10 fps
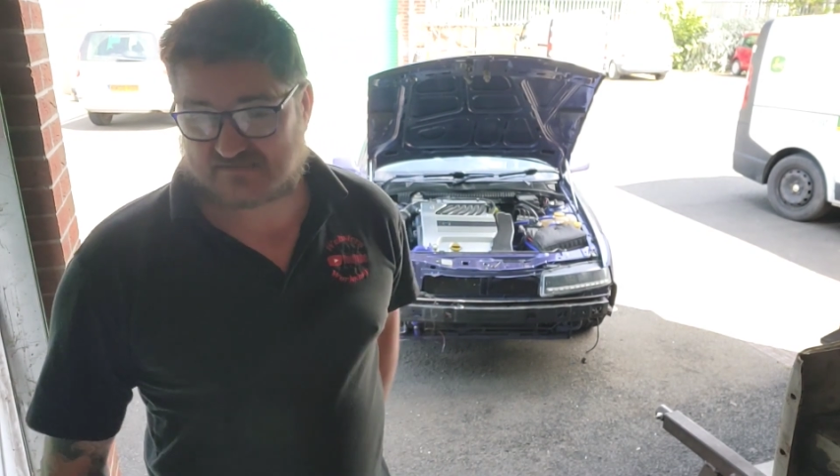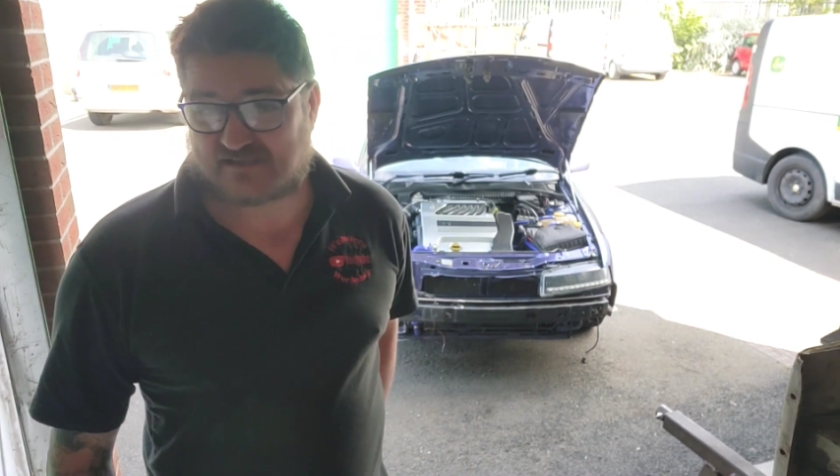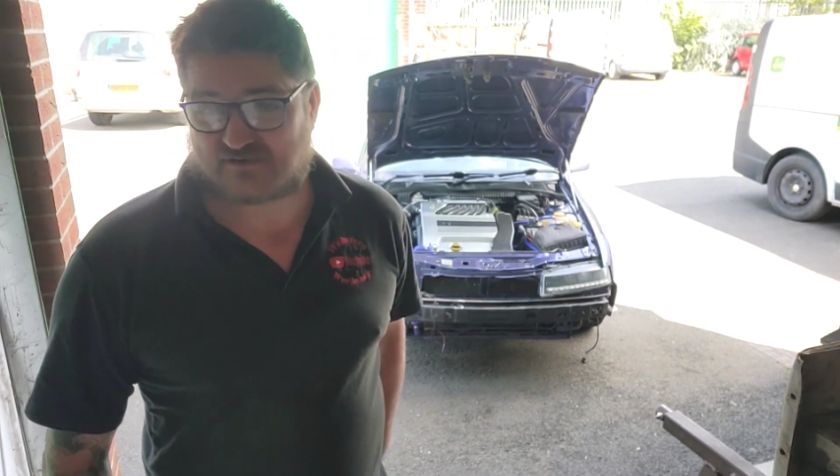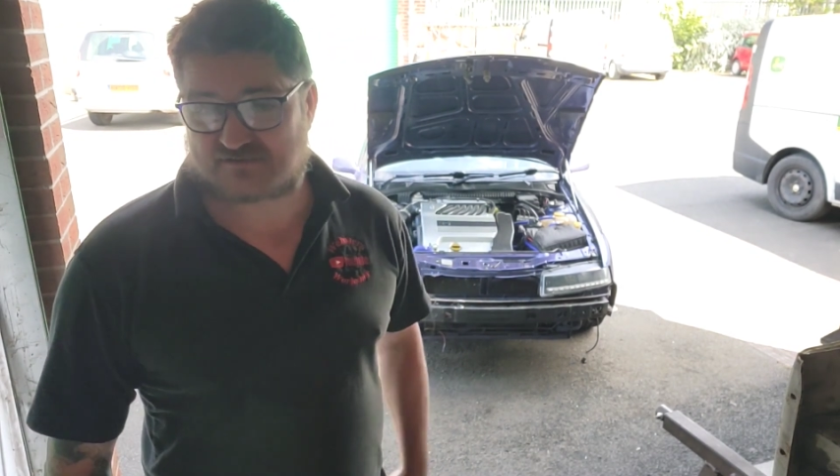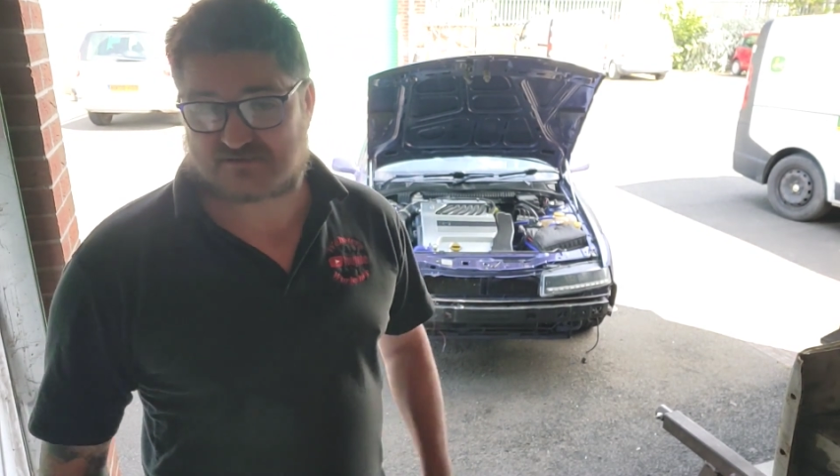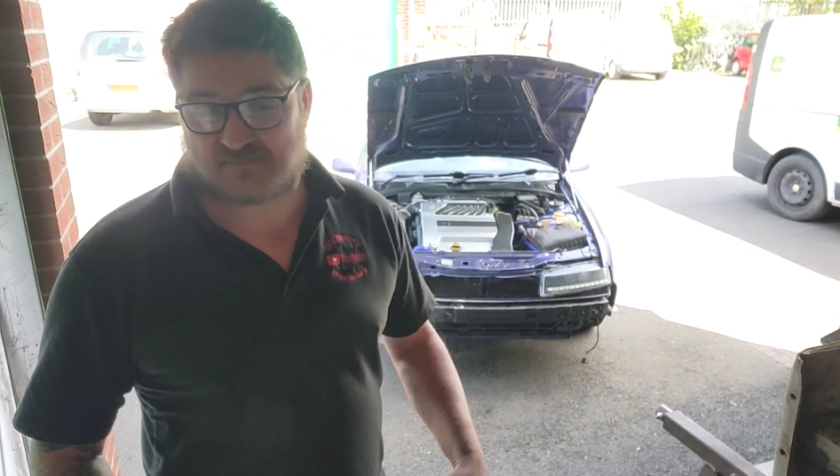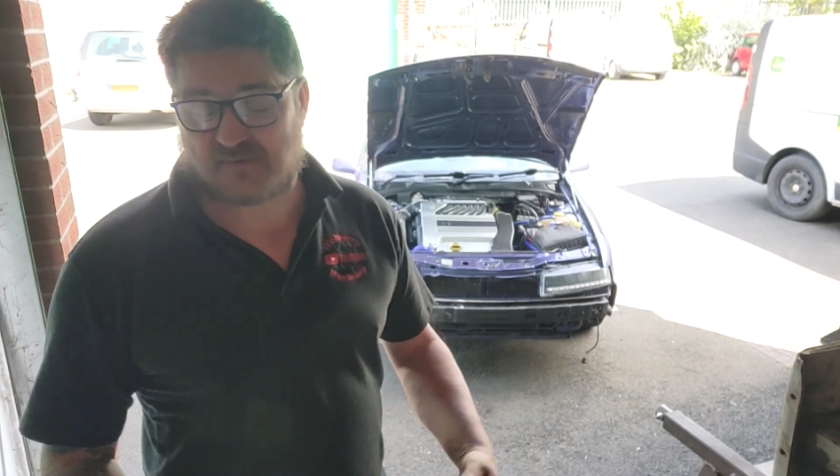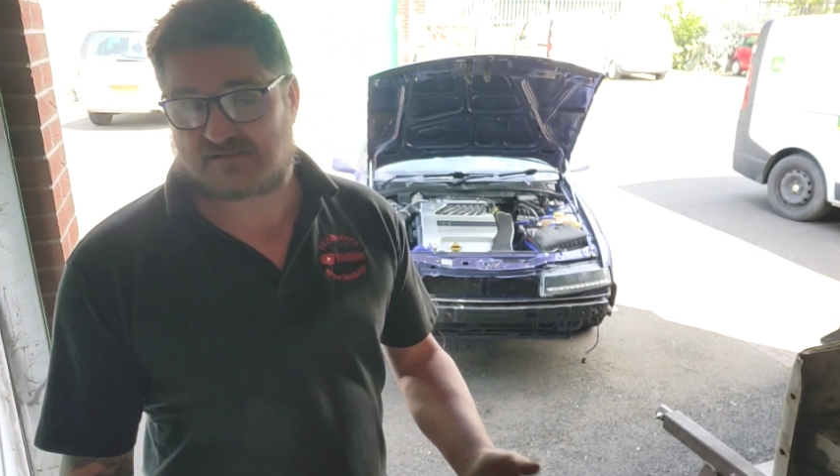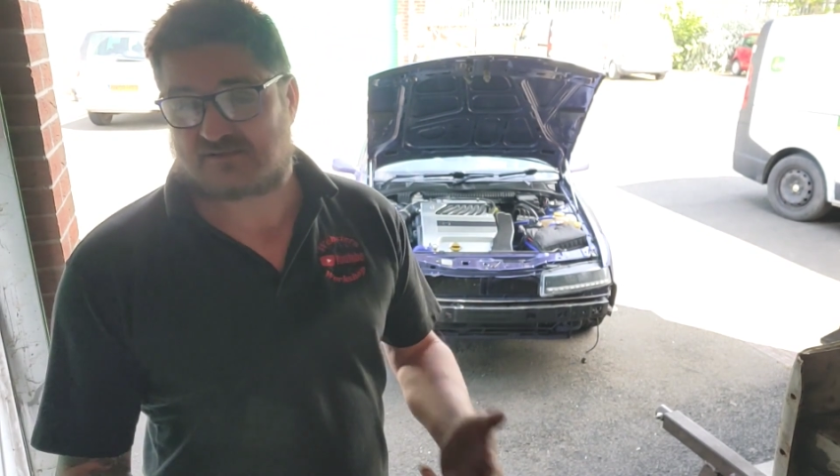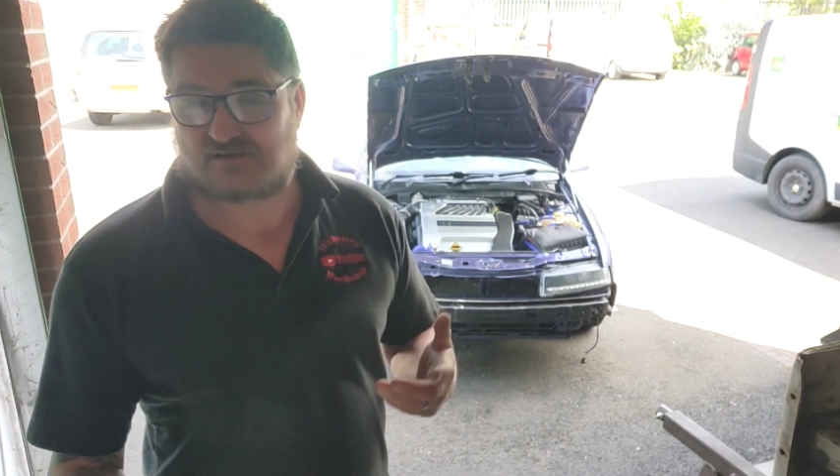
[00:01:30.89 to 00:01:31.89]
sat on the
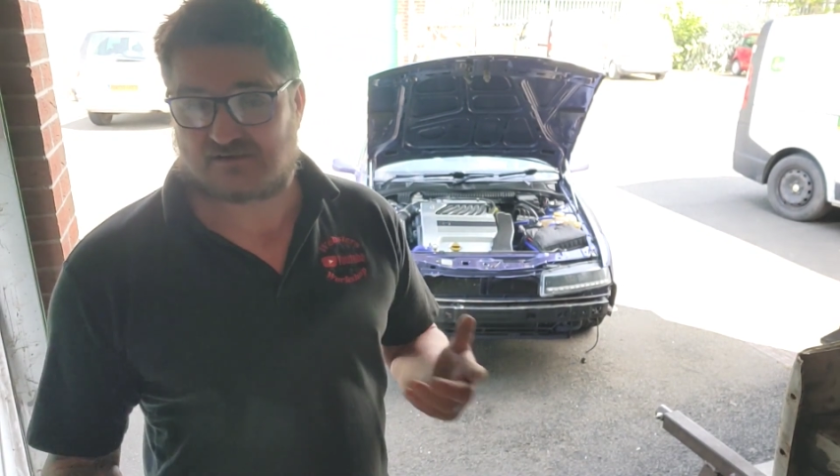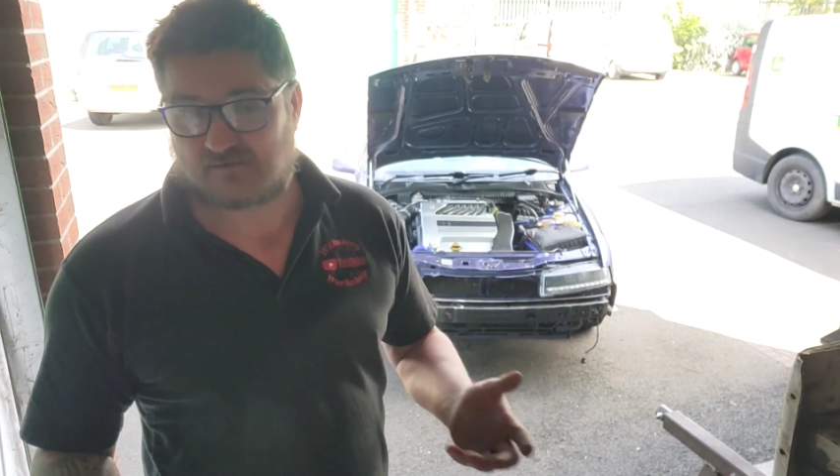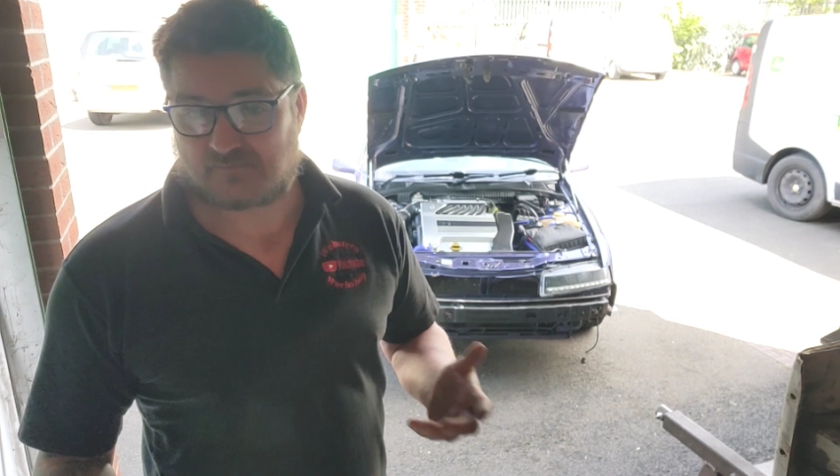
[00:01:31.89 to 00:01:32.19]
seatbelt, you know, a little